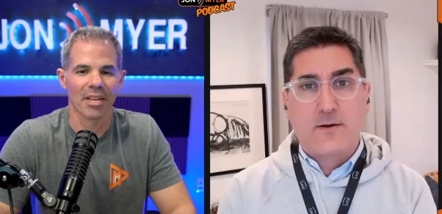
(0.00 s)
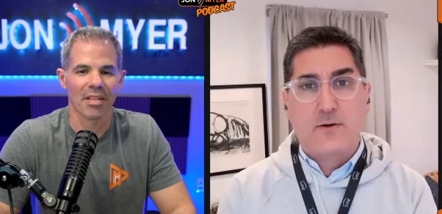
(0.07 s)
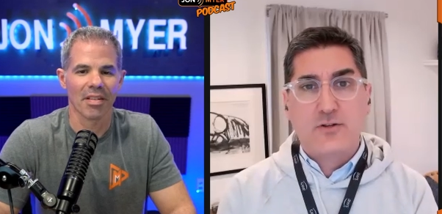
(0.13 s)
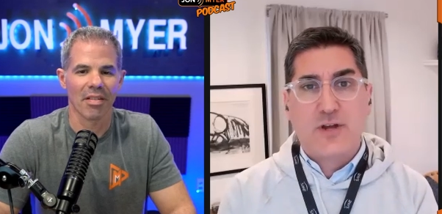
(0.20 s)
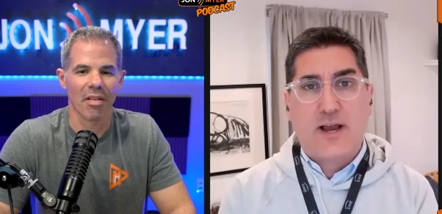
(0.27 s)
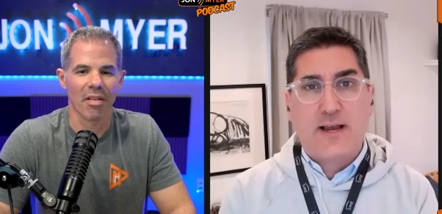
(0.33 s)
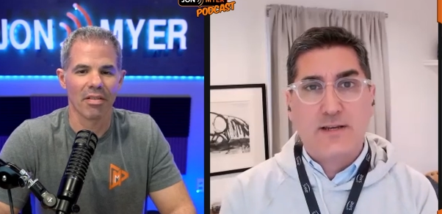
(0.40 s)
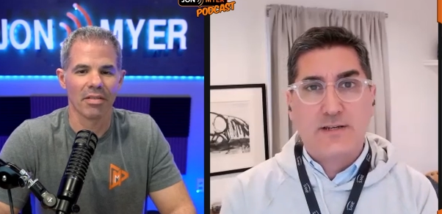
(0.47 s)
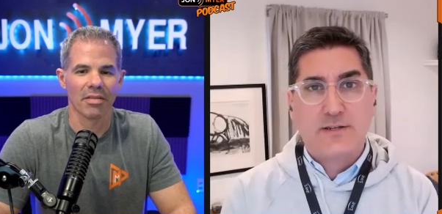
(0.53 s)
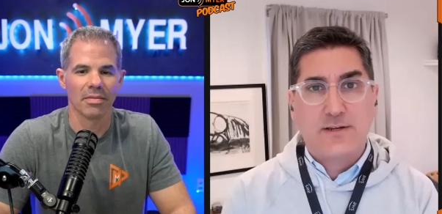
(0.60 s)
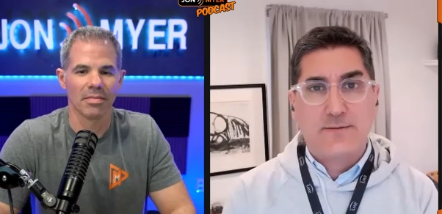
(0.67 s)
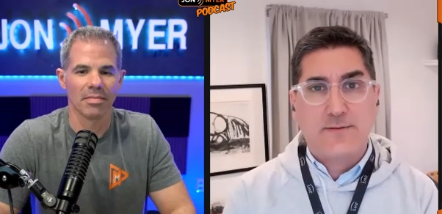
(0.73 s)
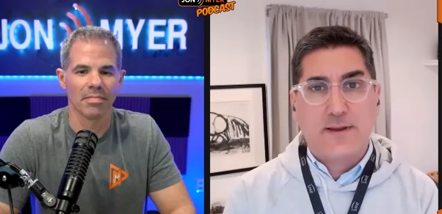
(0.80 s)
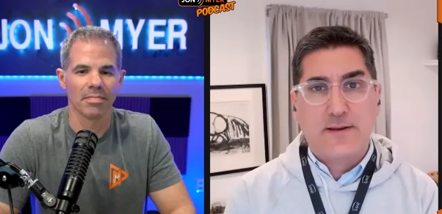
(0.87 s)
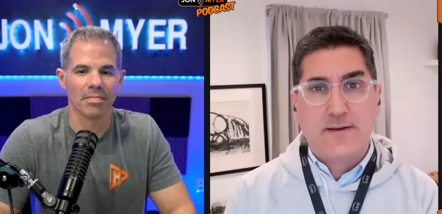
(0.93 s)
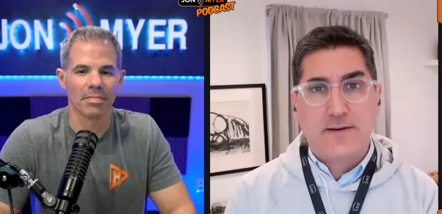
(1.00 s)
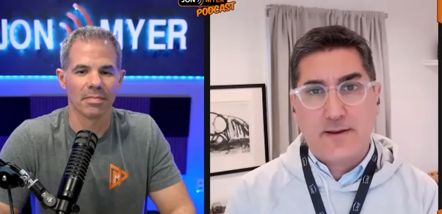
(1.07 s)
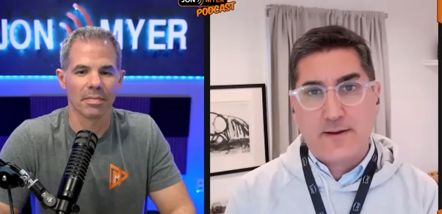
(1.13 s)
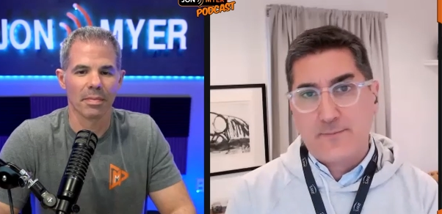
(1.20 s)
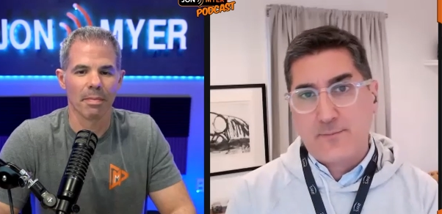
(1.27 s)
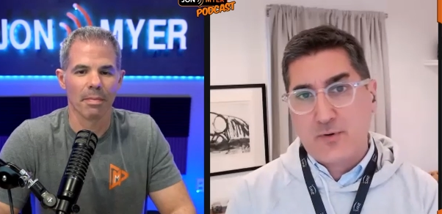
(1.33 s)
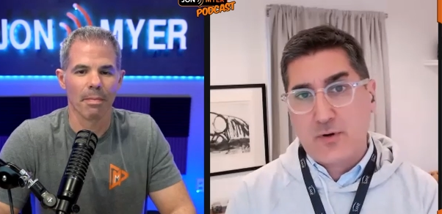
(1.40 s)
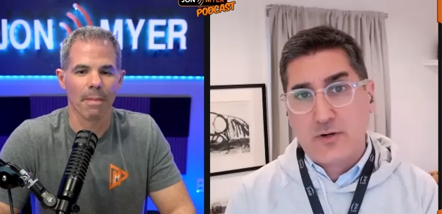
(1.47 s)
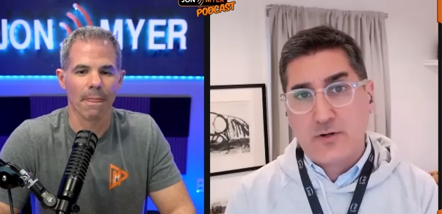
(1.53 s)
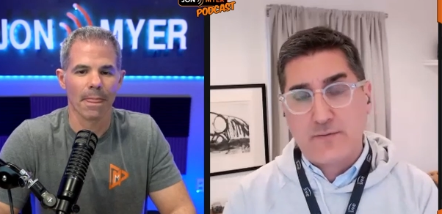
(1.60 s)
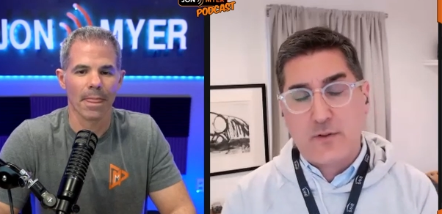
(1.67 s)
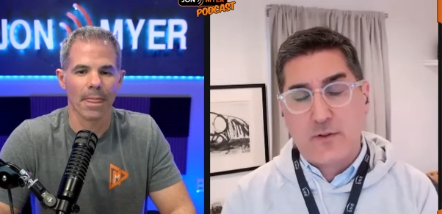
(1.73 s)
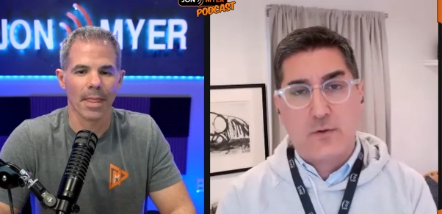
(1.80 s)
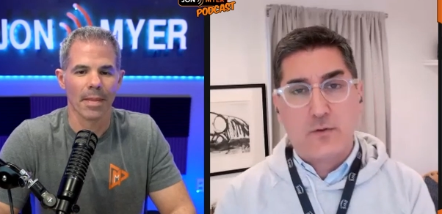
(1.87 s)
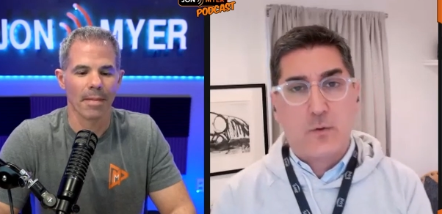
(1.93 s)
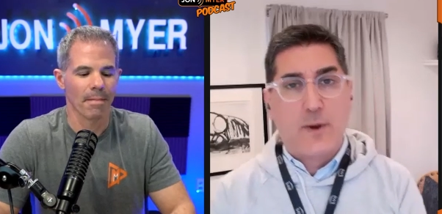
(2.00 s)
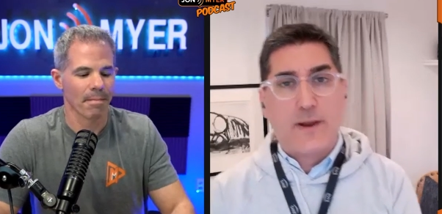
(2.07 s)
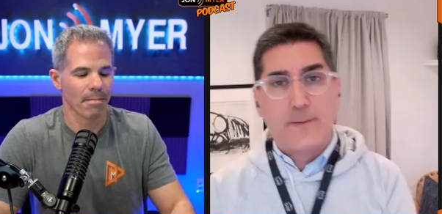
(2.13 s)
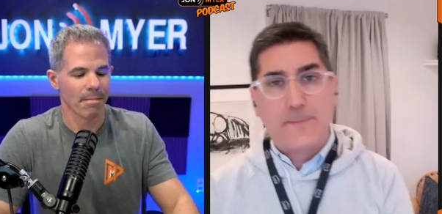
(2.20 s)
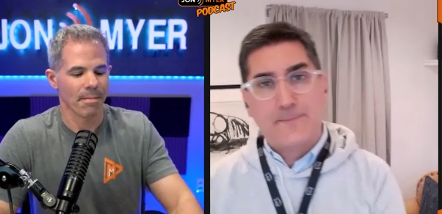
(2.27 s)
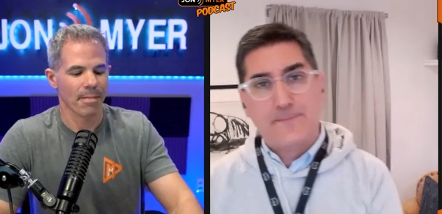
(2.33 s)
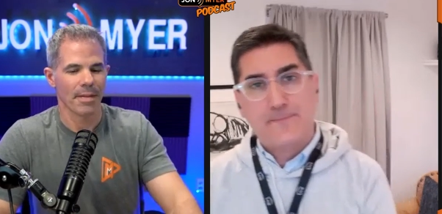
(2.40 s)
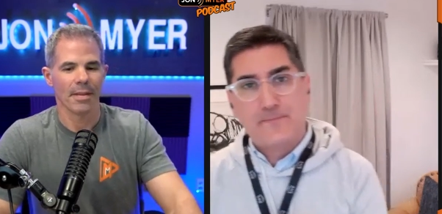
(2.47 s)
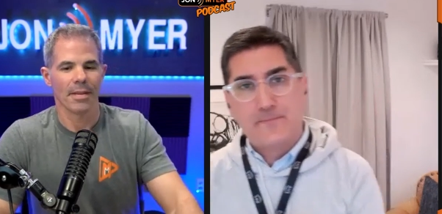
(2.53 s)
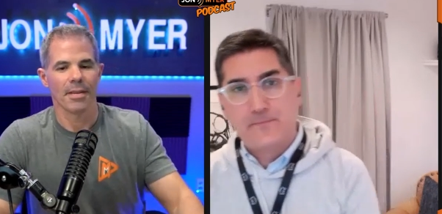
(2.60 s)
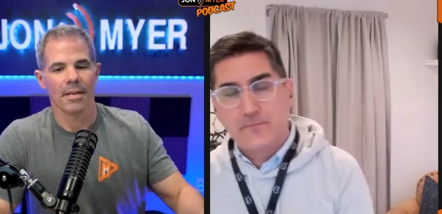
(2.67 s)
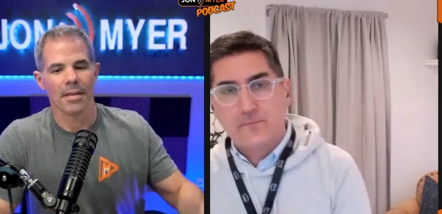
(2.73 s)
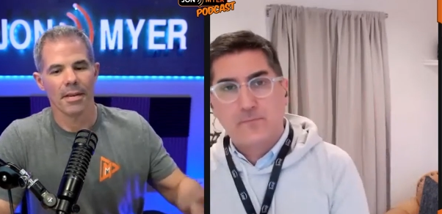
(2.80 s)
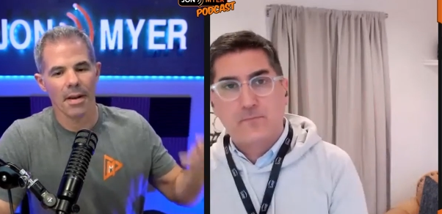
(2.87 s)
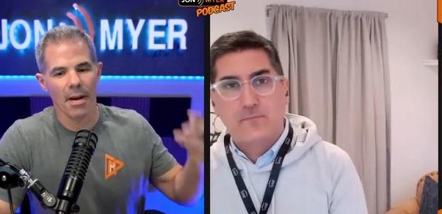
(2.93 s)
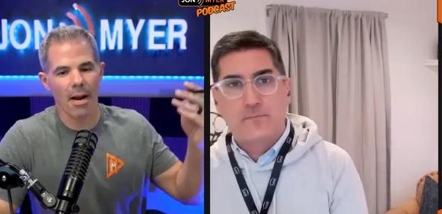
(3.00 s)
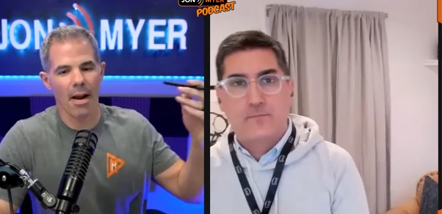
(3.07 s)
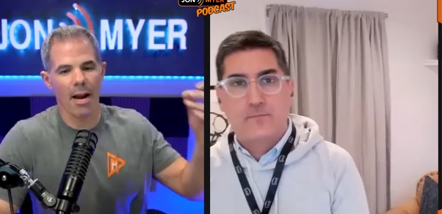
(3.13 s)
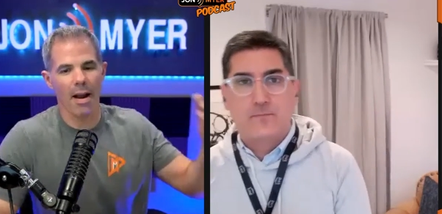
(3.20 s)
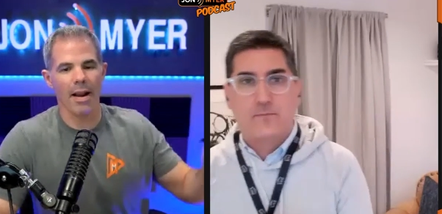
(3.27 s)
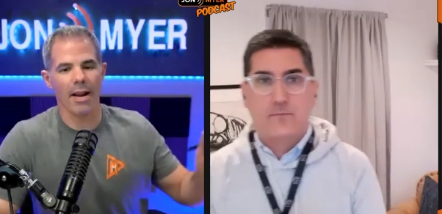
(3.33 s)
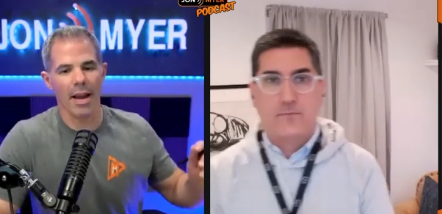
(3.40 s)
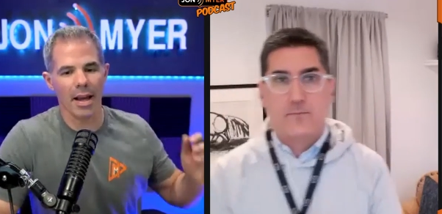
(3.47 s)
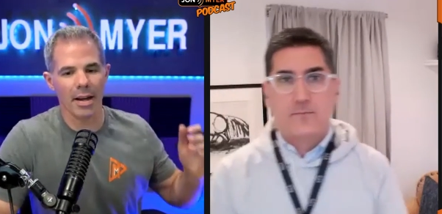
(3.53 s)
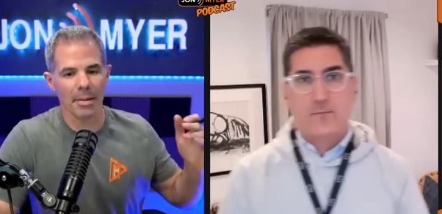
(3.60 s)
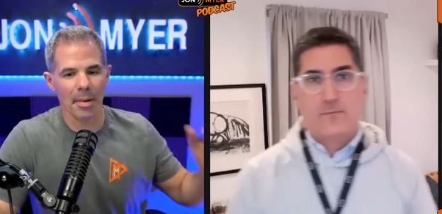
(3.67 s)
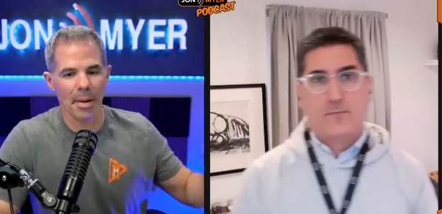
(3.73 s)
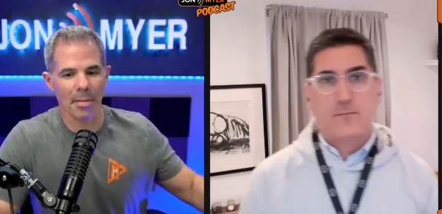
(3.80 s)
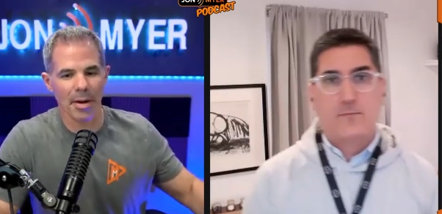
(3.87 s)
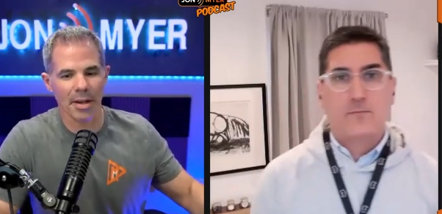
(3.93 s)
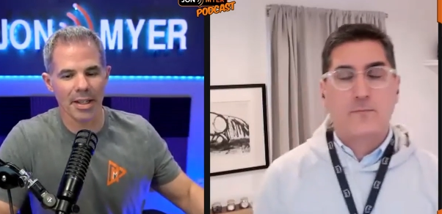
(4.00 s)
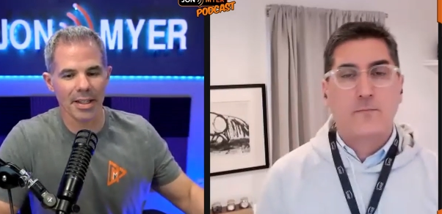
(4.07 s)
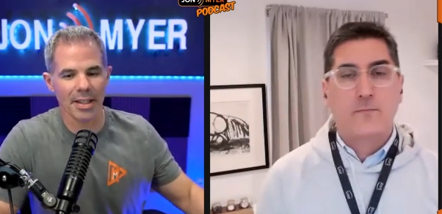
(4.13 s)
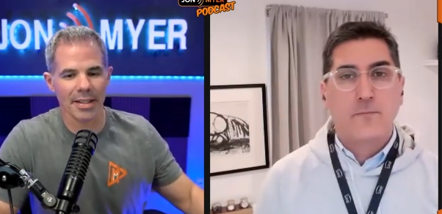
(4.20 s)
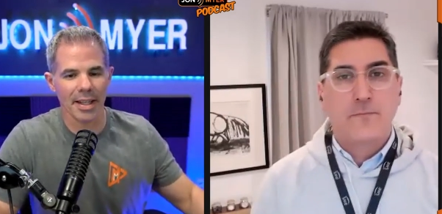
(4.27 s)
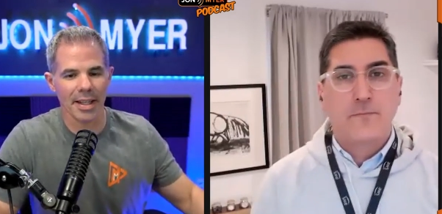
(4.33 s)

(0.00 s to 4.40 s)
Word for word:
Speaker 1: energized and, and, and productive along the way.
Speaker 2: All right, Adam, I'm ready to